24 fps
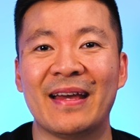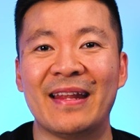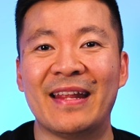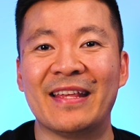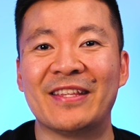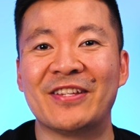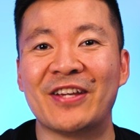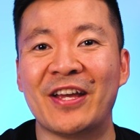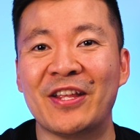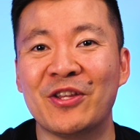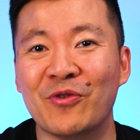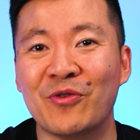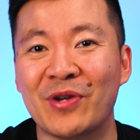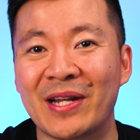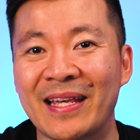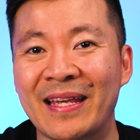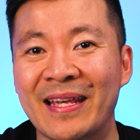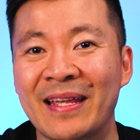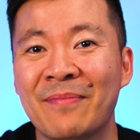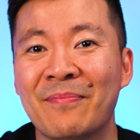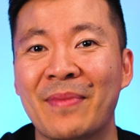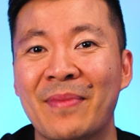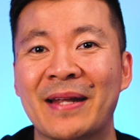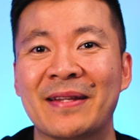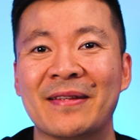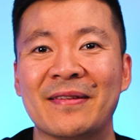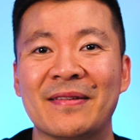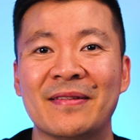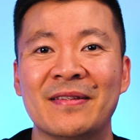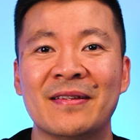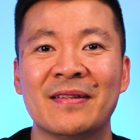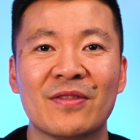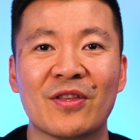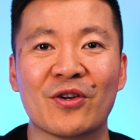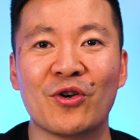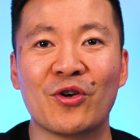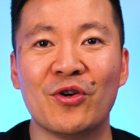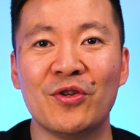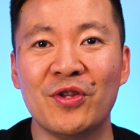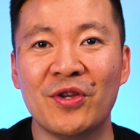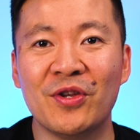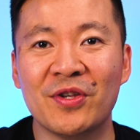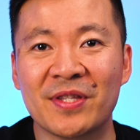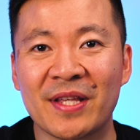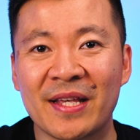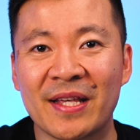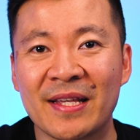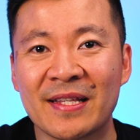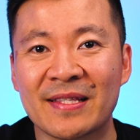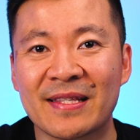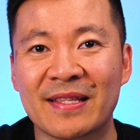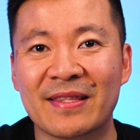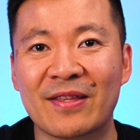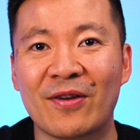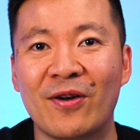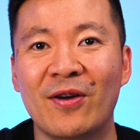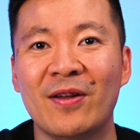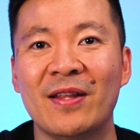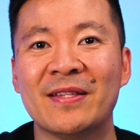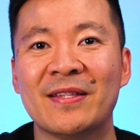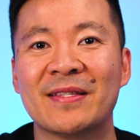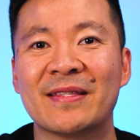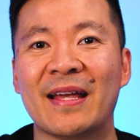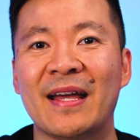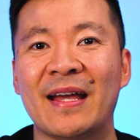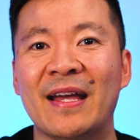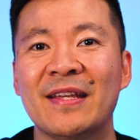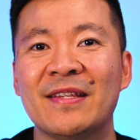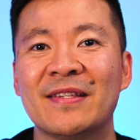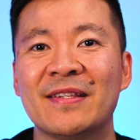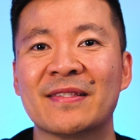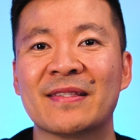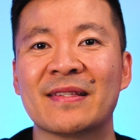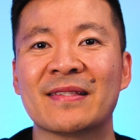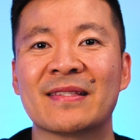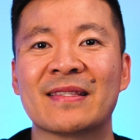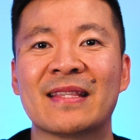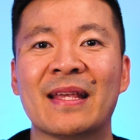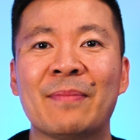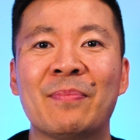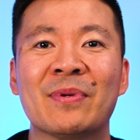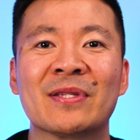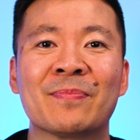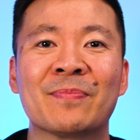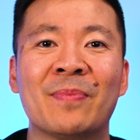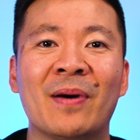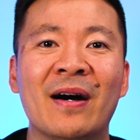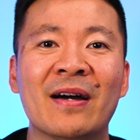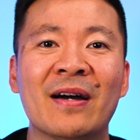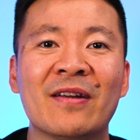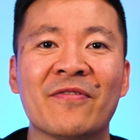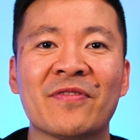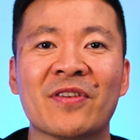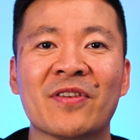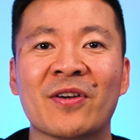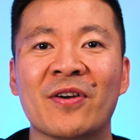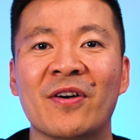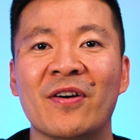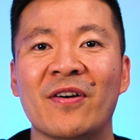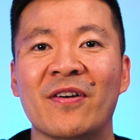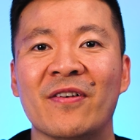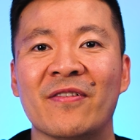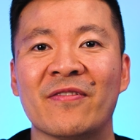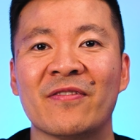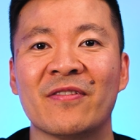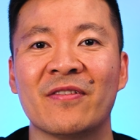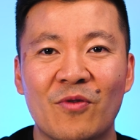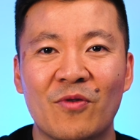and it genuinely mattered. The good news is that the early stage is the steepest part of the curve.